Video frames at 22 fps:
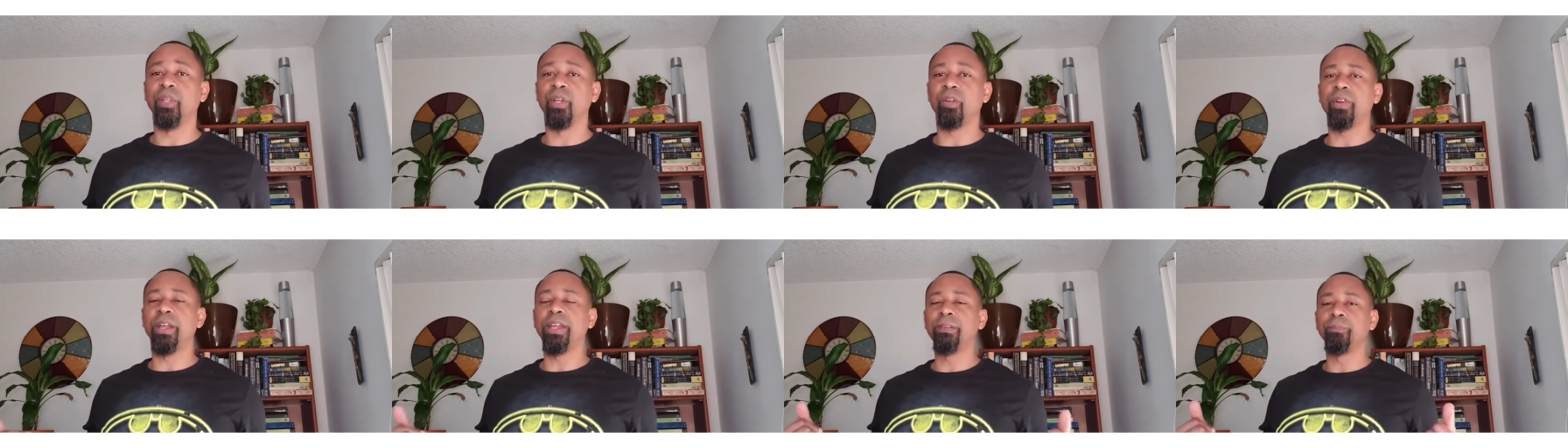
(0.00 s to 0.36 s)

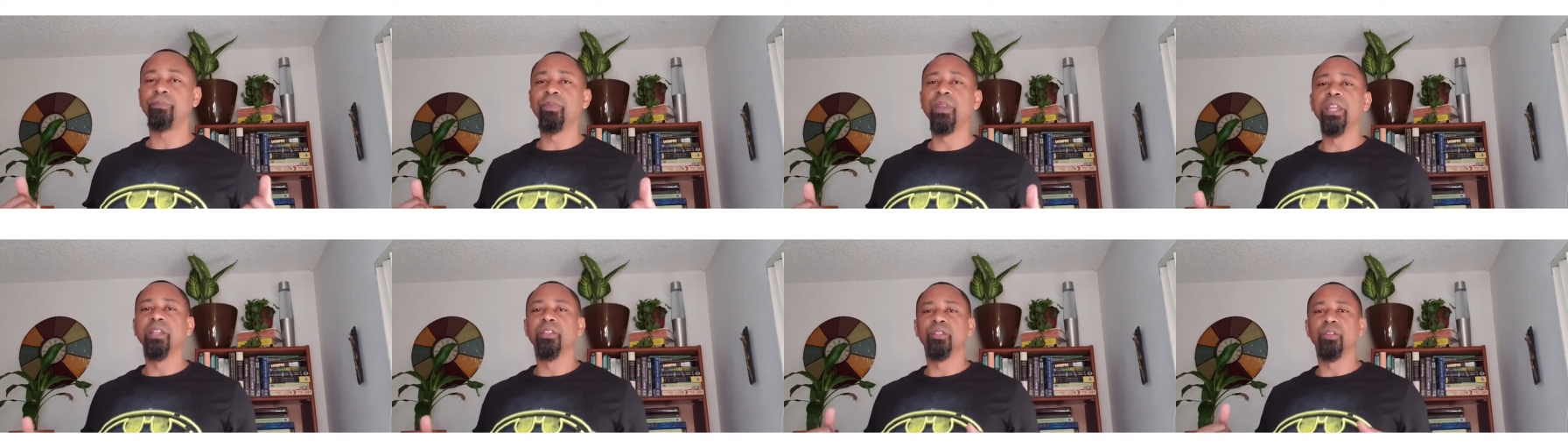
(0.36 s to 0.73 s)
All
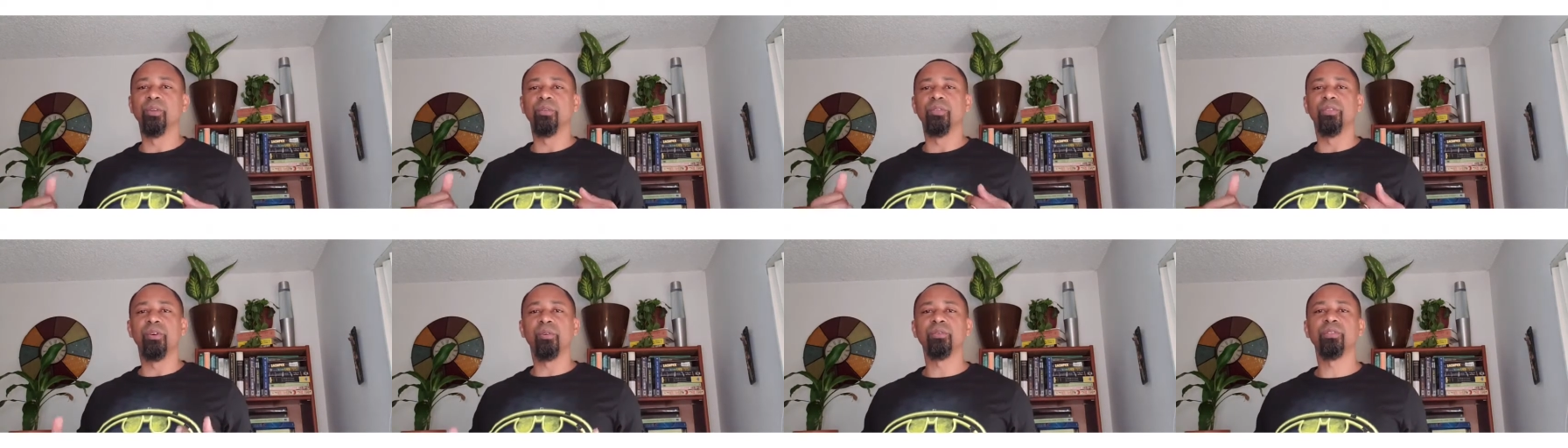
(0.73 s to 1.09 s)
right.
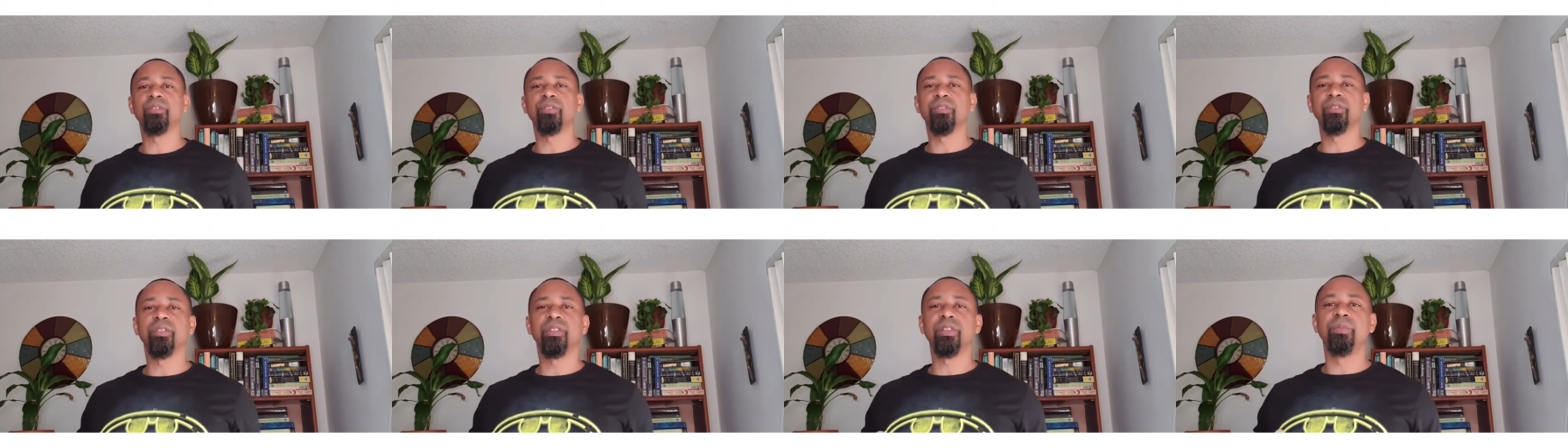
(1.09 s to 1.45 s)
So
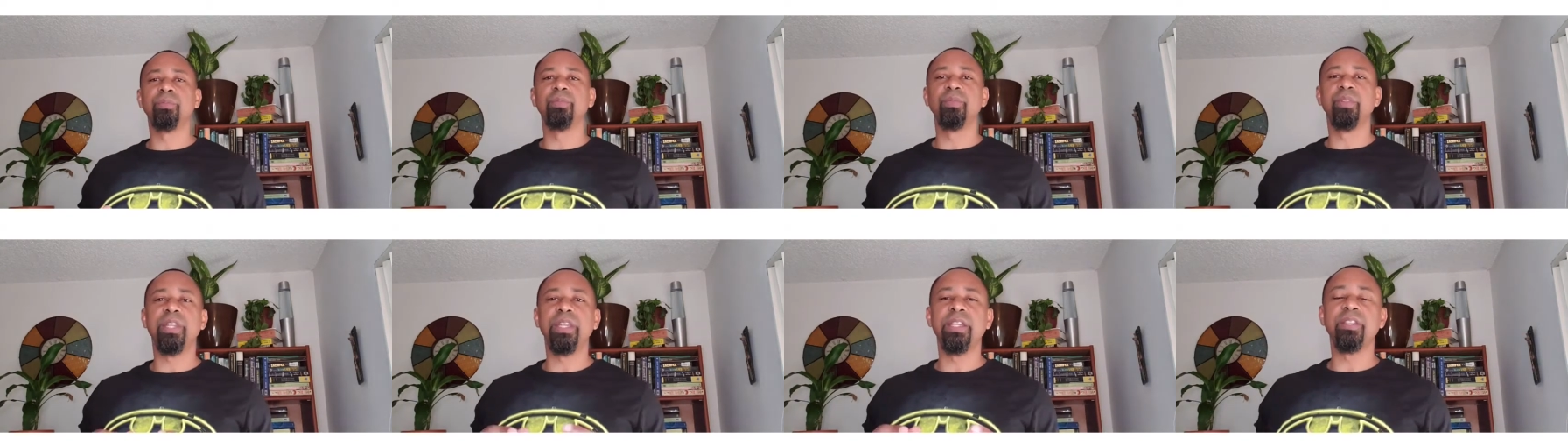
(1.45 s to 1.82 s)
those are
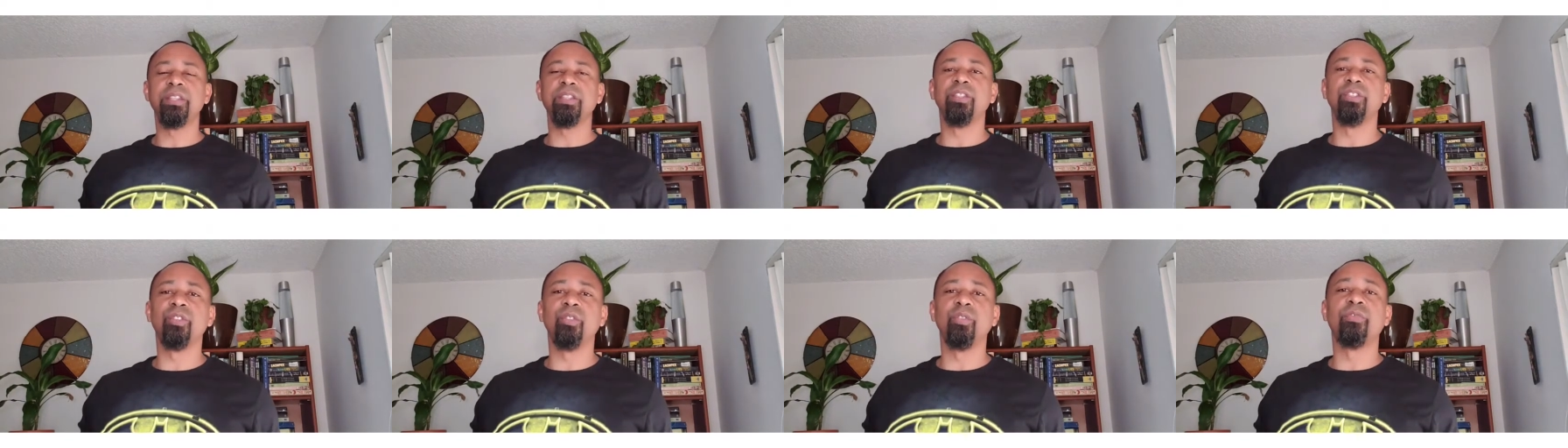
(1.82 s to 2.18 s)
some
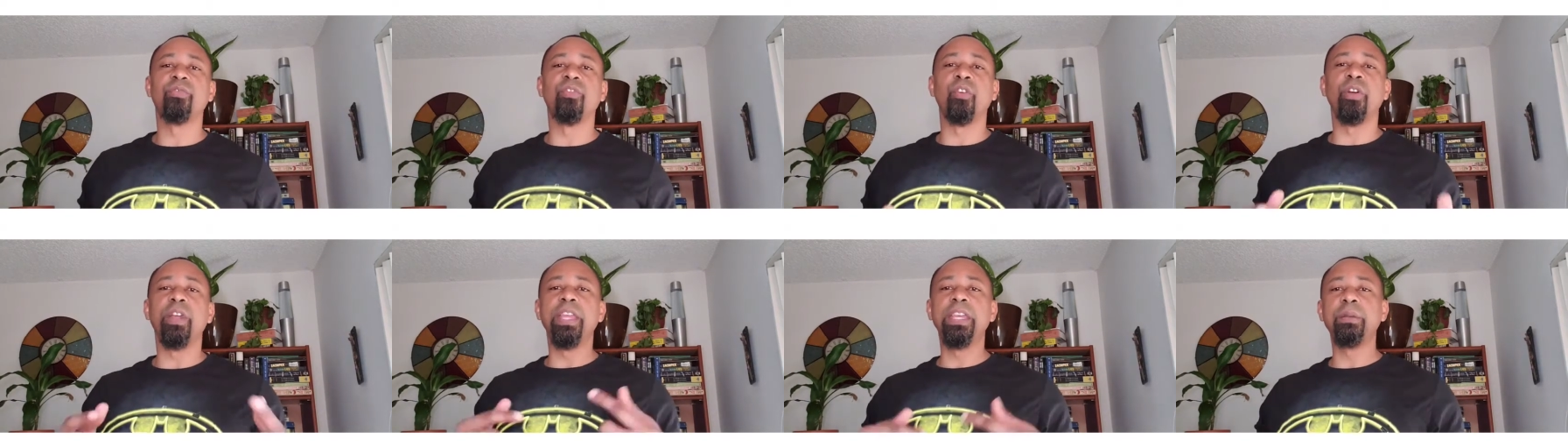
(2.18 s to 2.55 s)
things to do
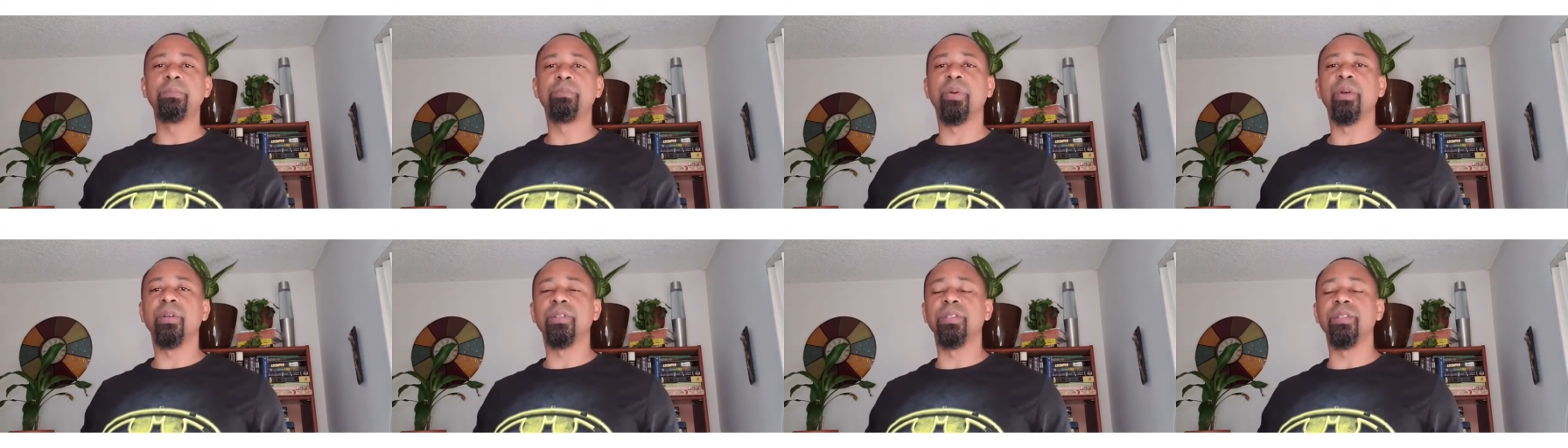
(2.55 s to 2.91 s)
for
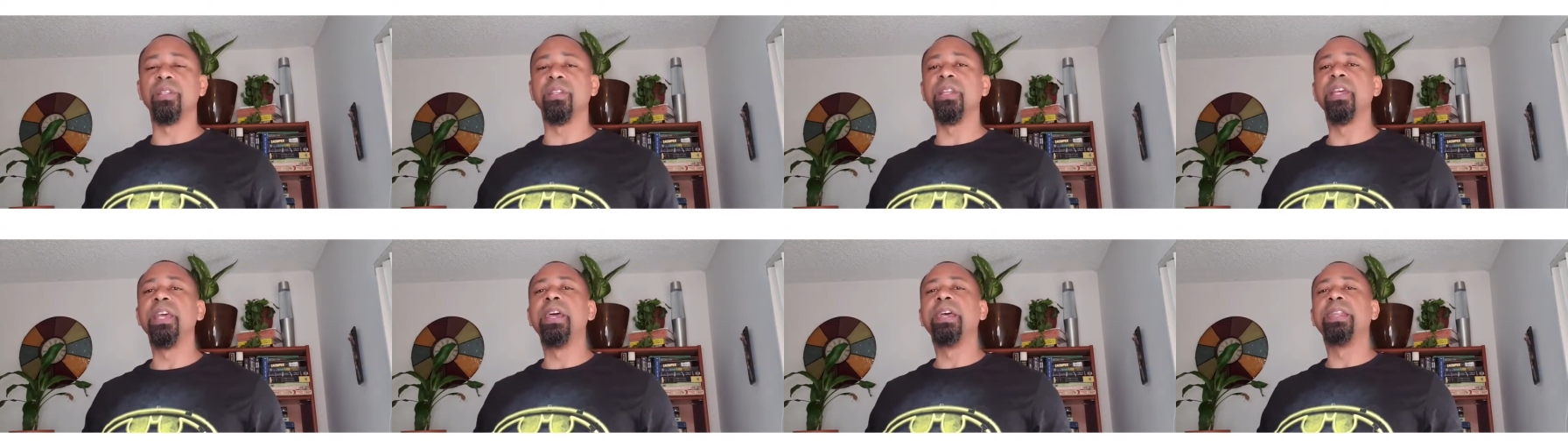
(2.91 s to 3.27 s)
in
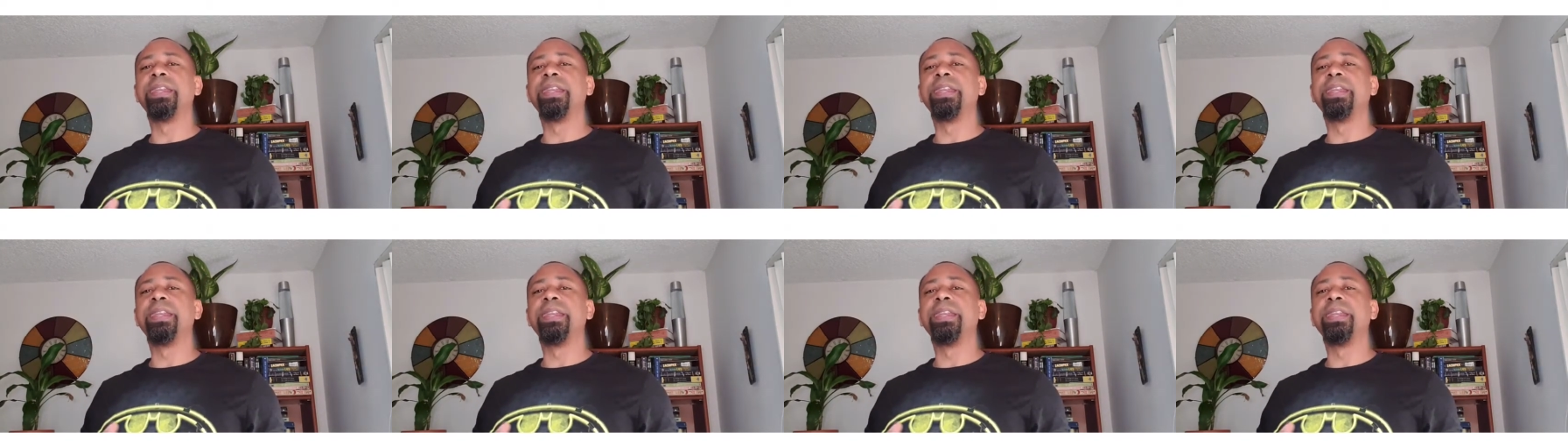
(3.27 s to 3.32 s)
person.